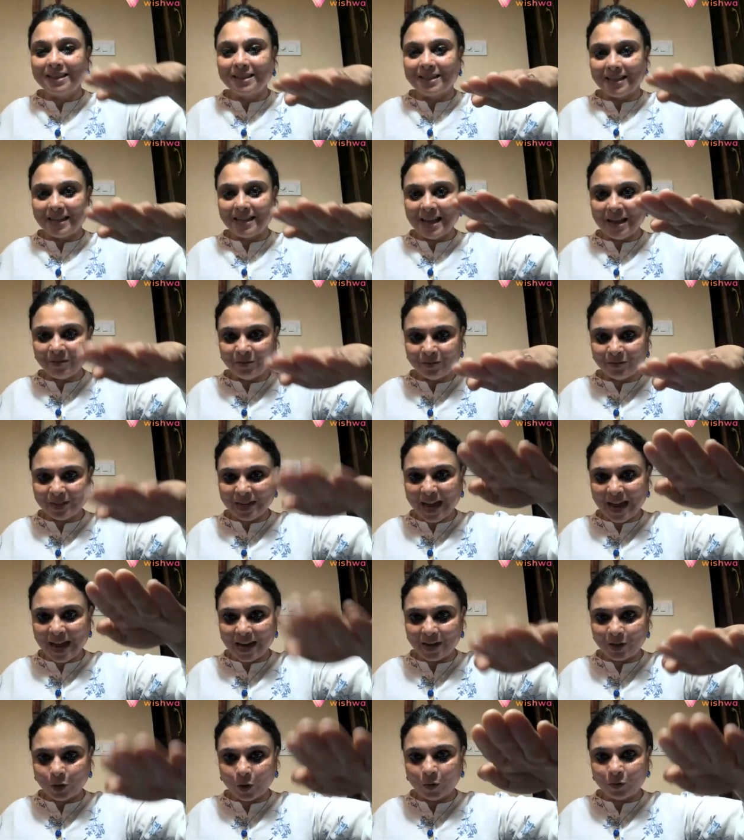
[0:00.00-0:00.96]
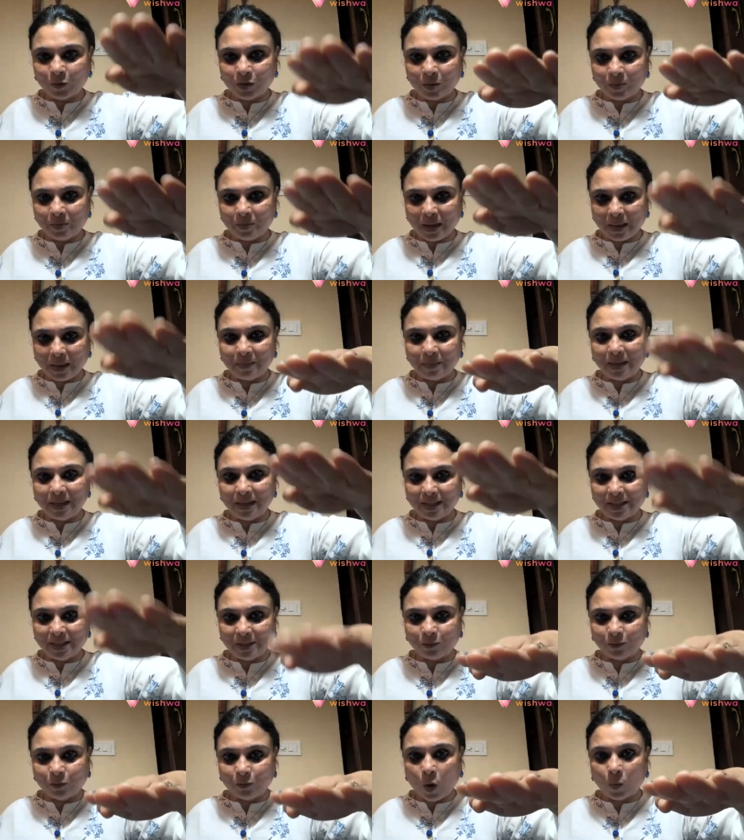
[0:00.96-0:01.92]
The left hand of the baby
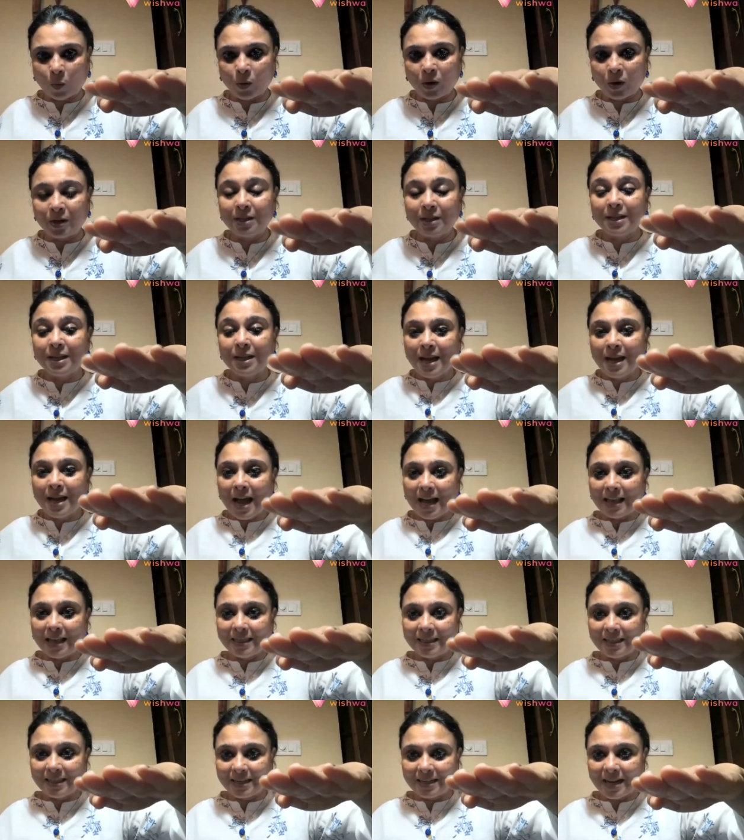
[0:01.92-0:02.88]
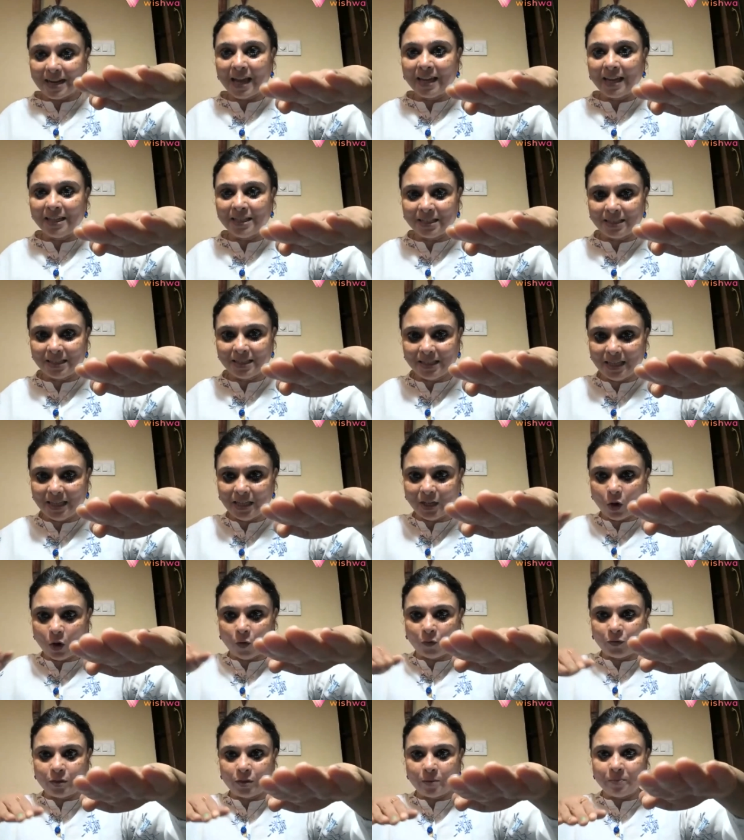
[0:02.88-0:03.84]
is forward and the right knee
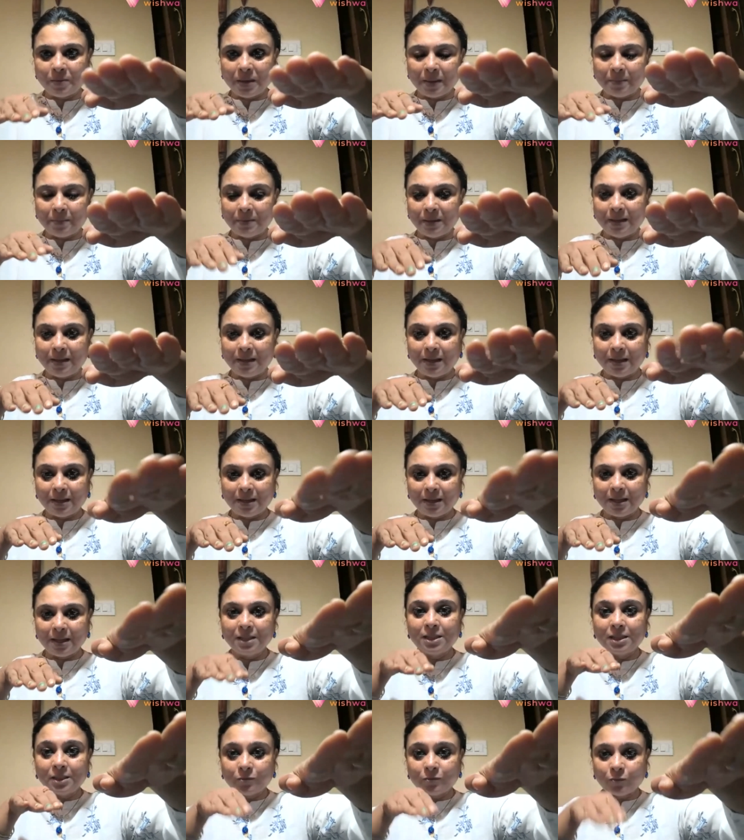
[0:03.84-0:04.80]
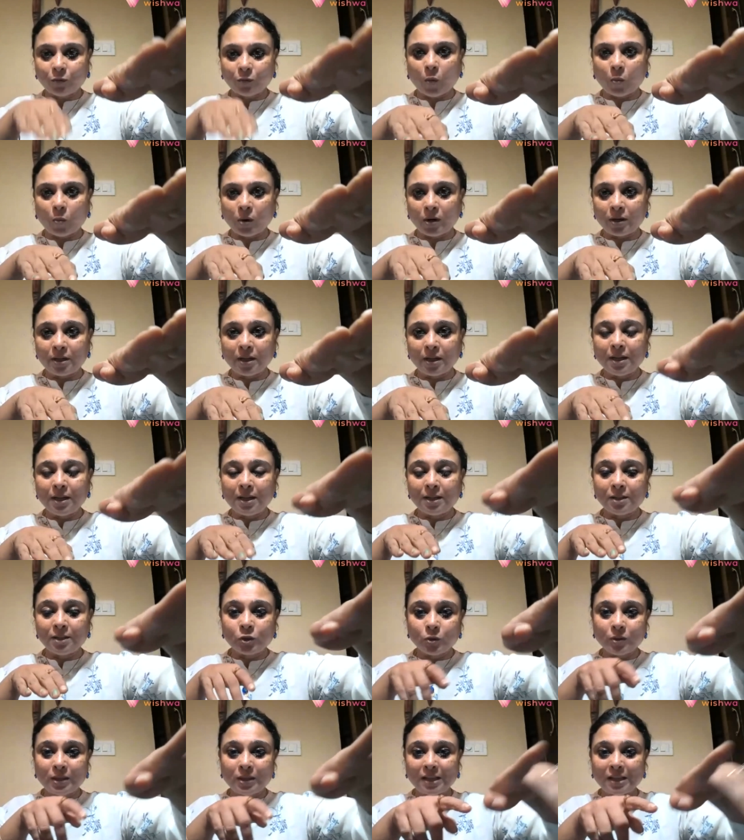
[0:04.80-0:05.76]
of the baby is forward.
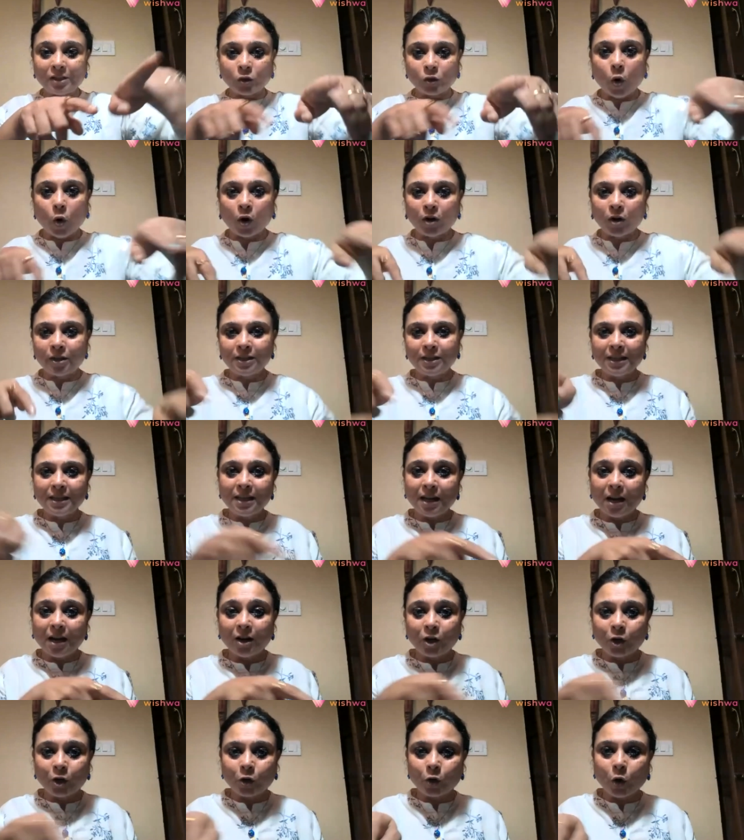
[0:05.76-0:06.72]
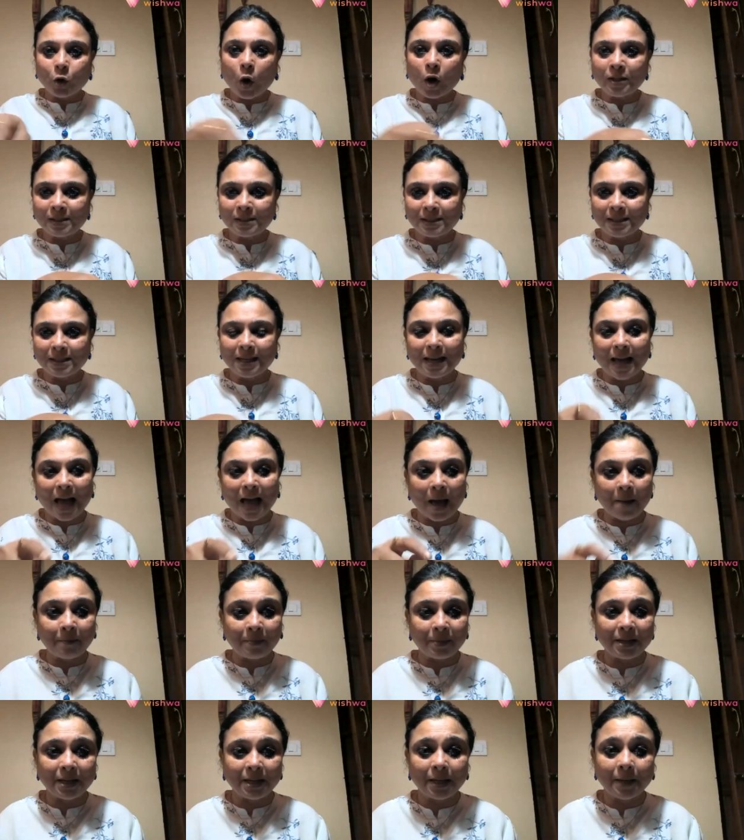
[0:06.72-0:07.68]
So there's already a crossing
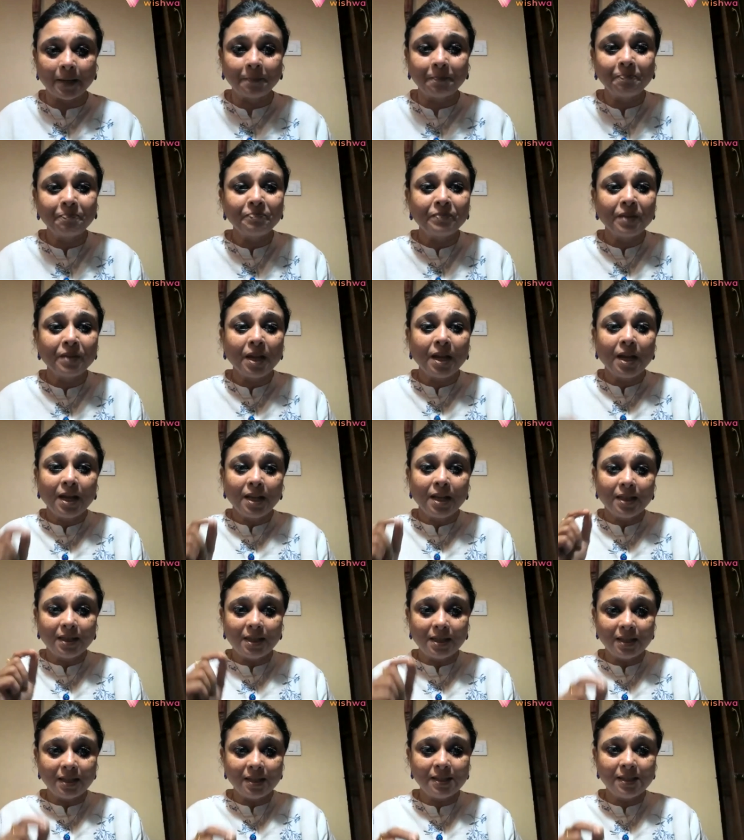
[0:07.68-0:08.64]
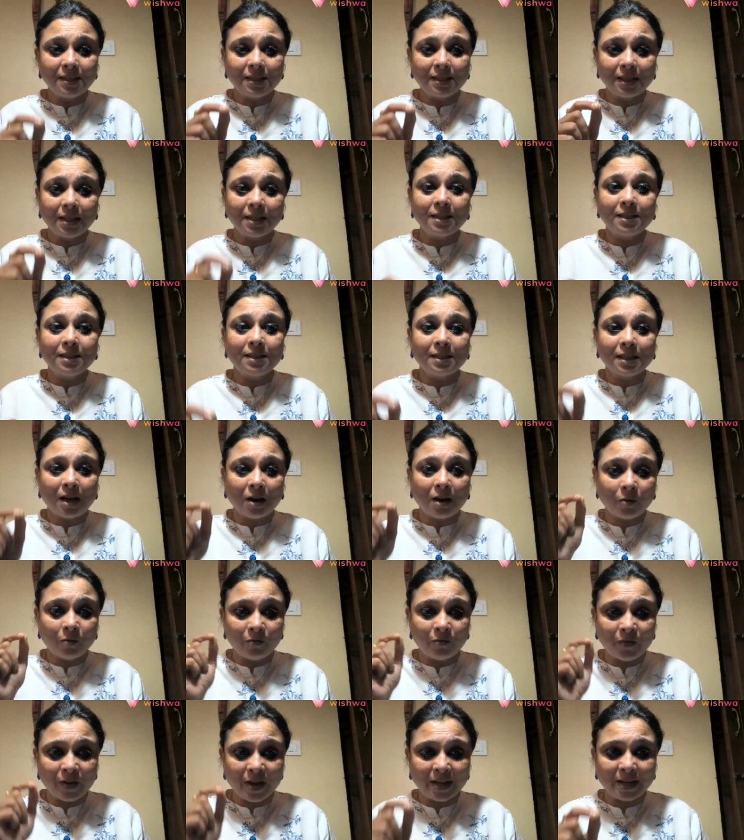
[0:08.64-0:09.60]
happening. This is a
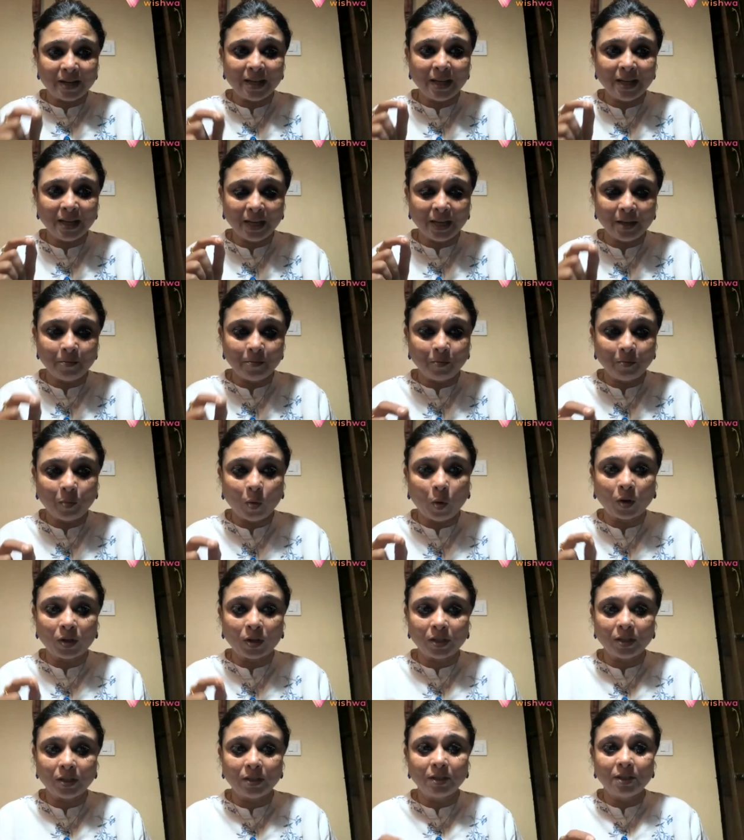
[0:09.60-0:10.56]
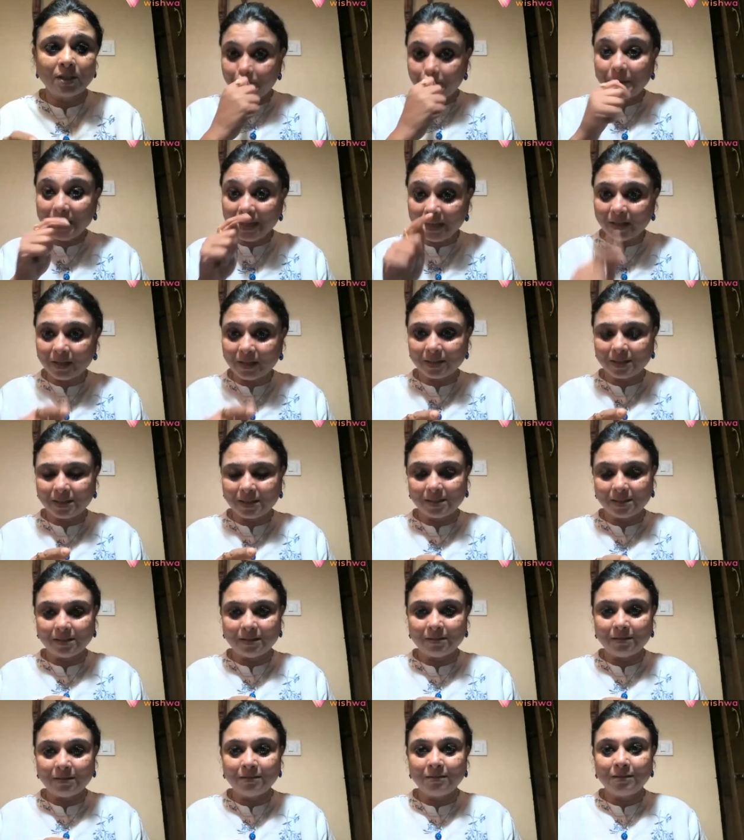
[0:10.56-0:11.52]
very important
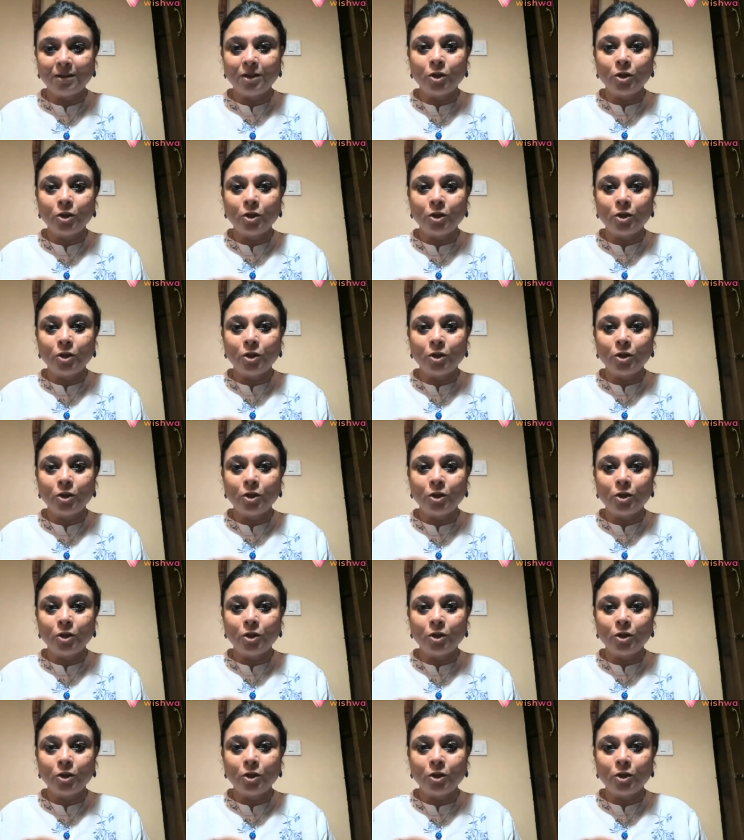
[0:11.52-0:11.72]
precursor